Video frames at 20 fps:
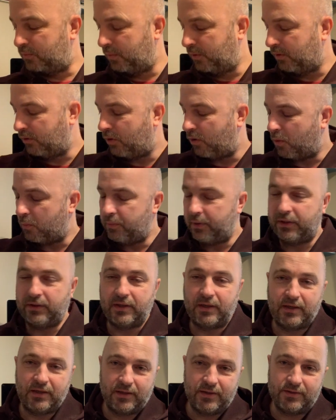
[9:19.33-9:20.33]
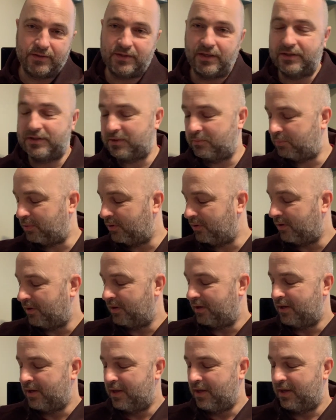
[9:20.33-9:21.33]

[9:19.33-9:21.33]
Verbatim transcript: we're hoping that it is disappearing.